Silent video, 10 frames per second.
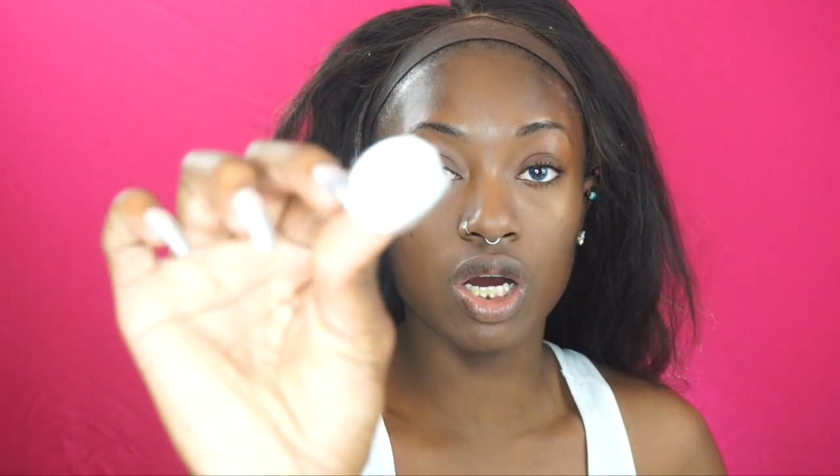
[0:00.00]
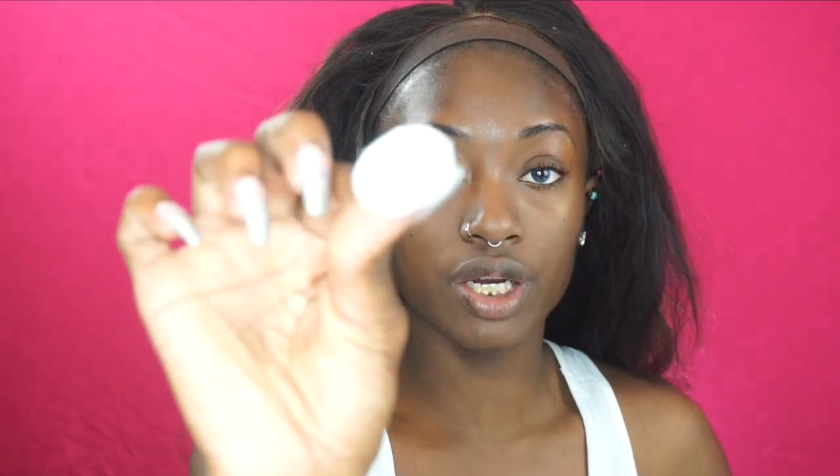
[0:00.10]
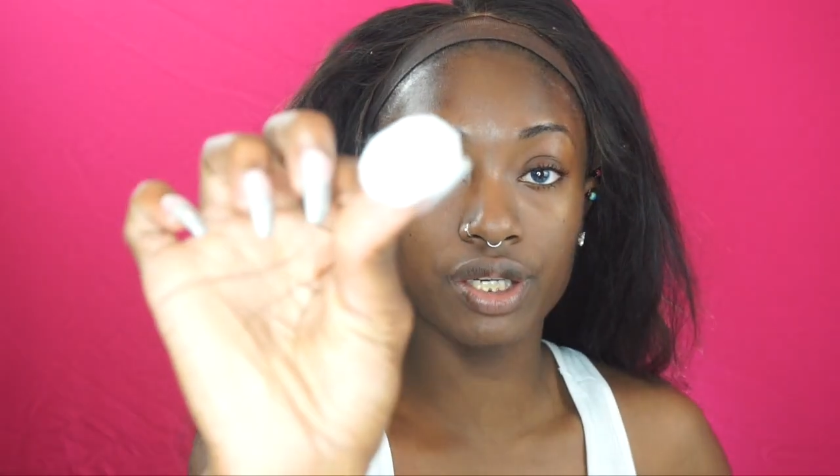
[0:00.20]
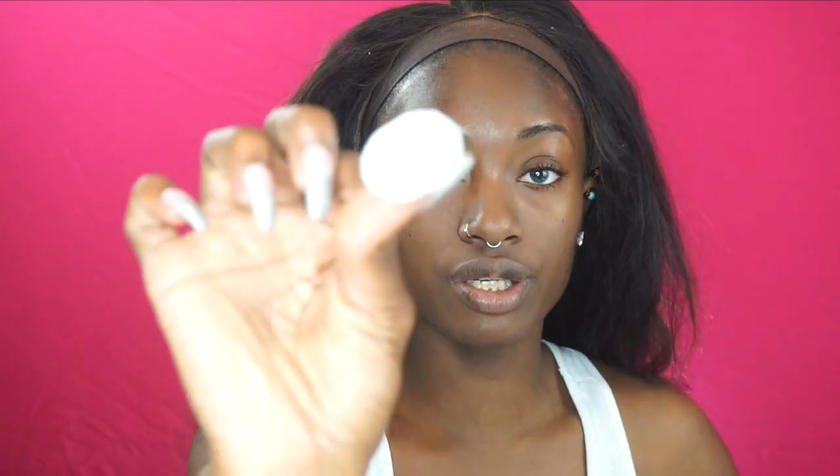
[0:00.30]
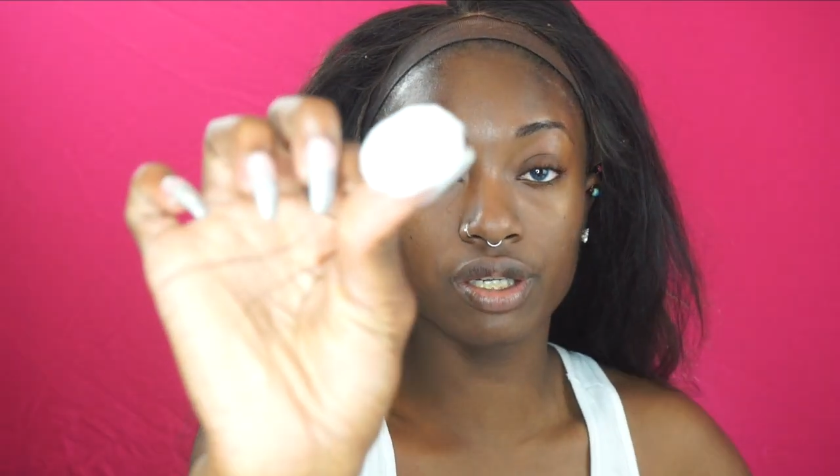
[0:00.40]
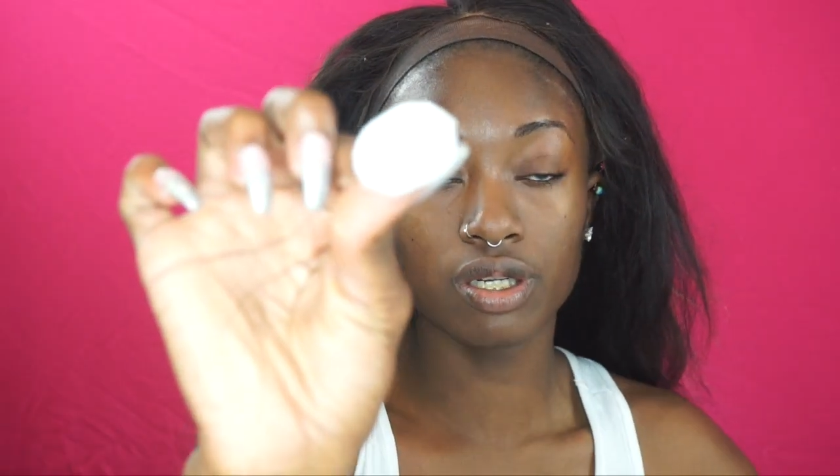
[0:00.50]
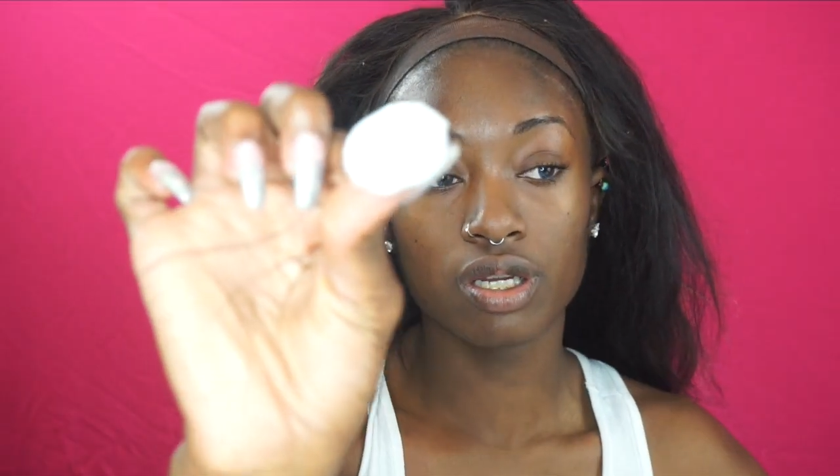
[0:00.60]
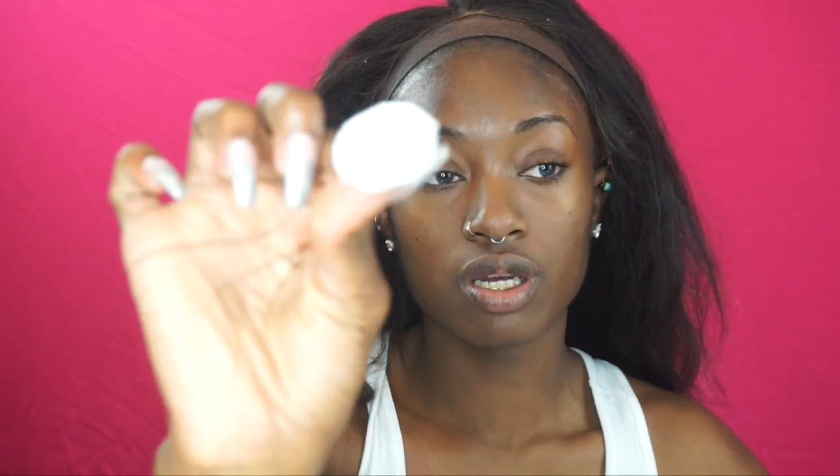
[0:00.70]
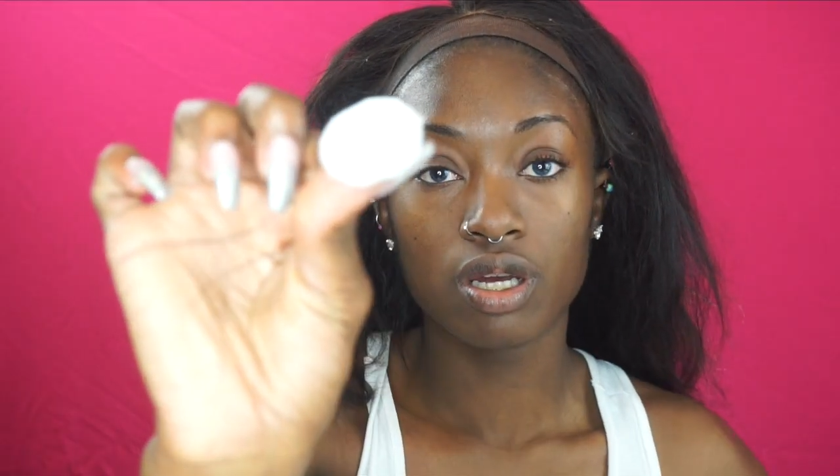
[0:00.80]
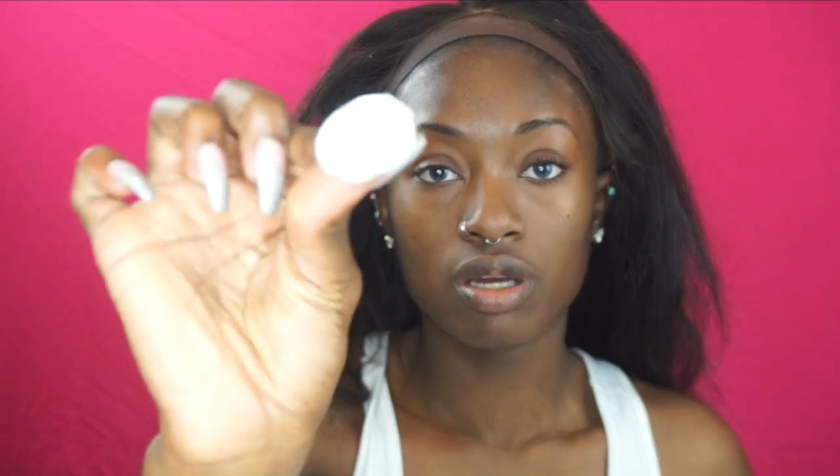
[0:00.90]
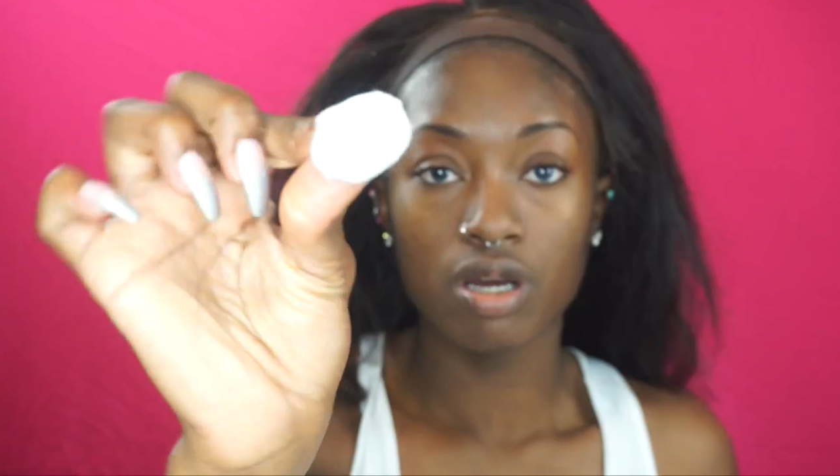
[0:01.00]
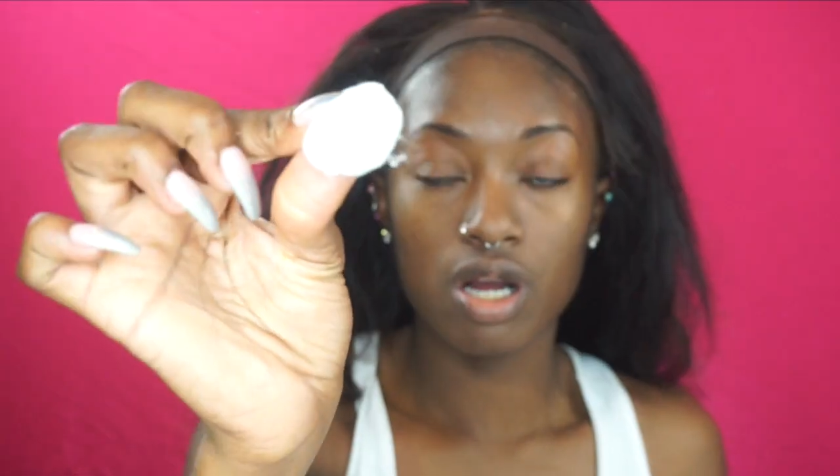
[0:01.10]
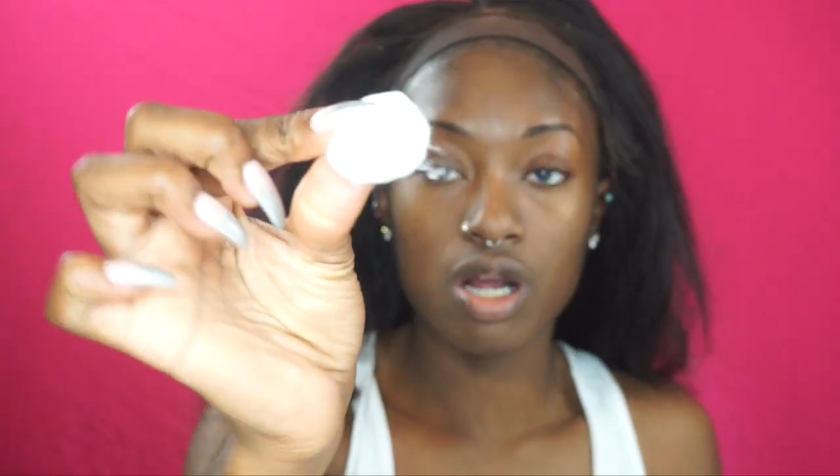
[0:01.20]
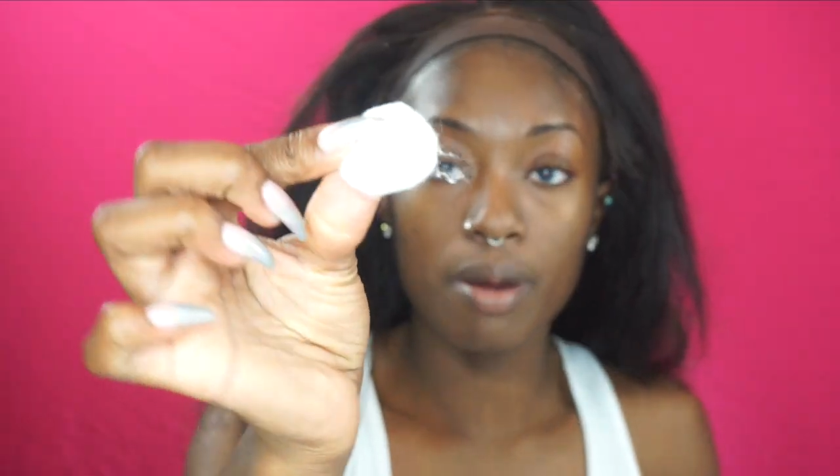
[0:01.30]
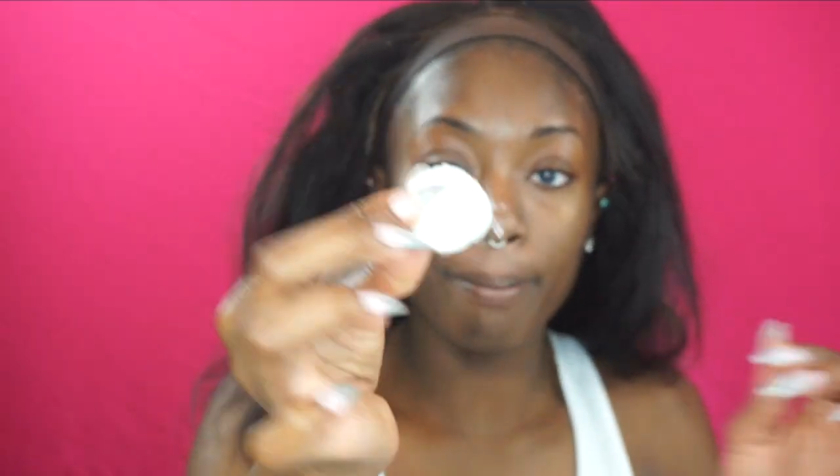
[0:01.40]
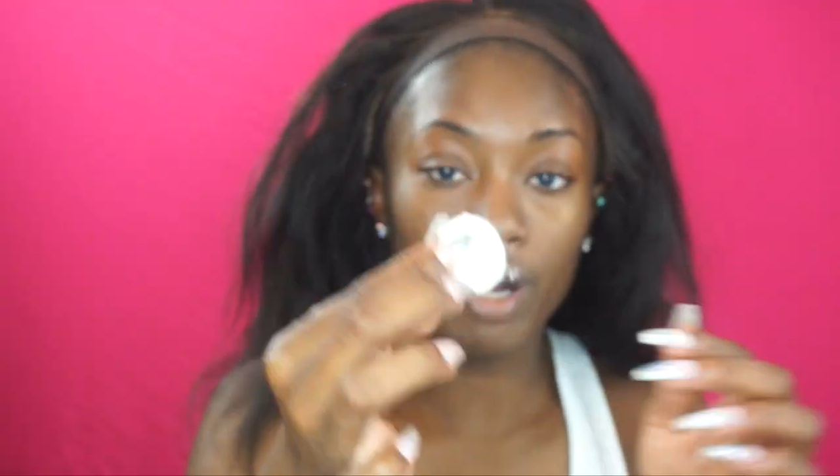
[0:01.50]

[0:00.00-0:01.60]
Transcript: cotton